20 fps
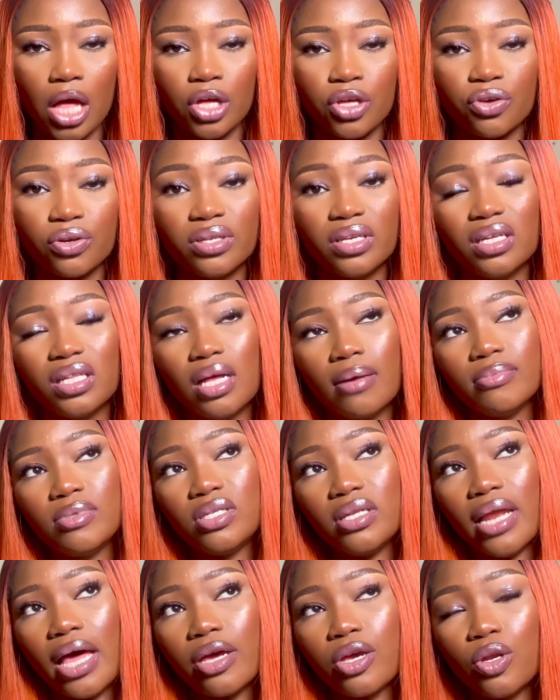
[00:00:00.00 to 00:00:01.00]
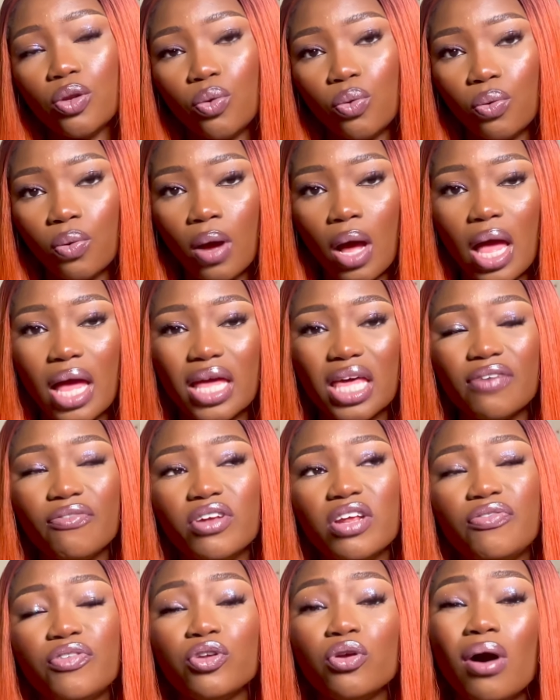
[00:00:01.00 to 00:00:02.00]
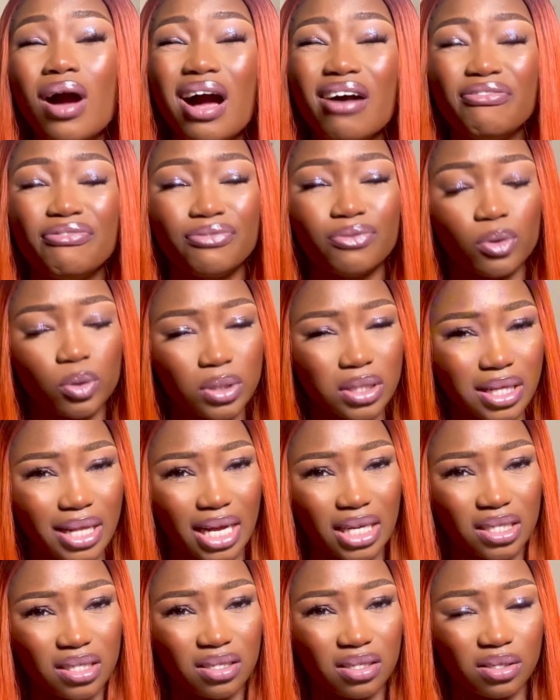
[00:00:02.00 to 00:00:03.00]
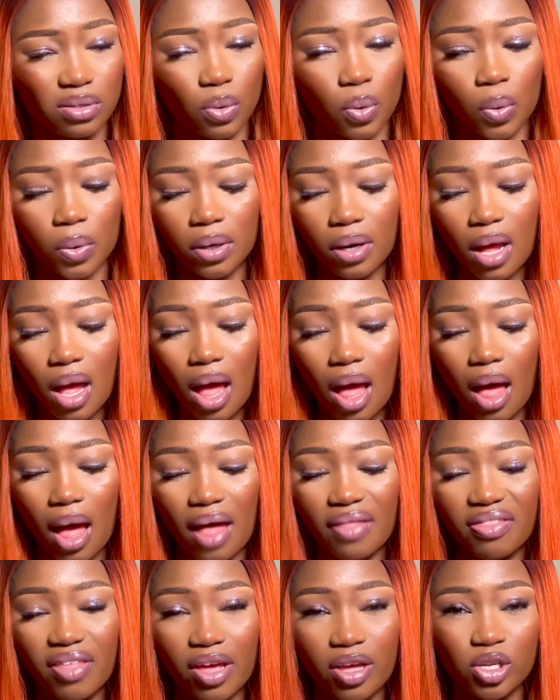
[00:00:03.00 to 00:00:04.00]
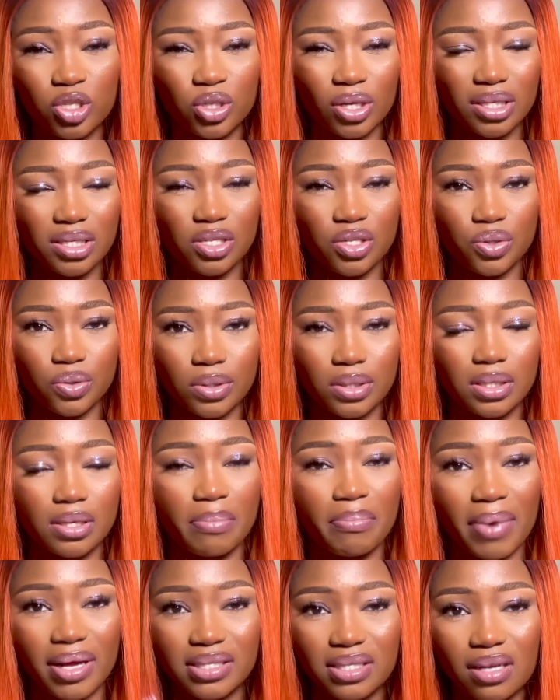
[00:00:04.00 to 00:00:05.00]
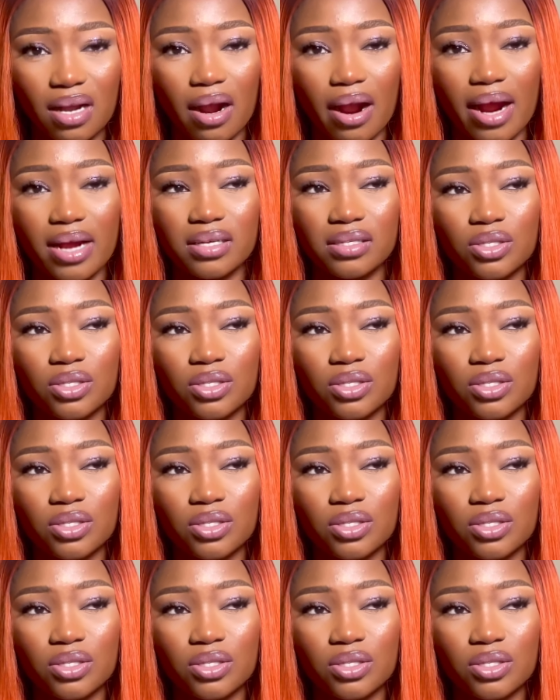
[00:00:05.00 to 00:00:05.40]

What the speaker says: You need them to, like, you know, even if you don't have false lashes on and then you just use mascara,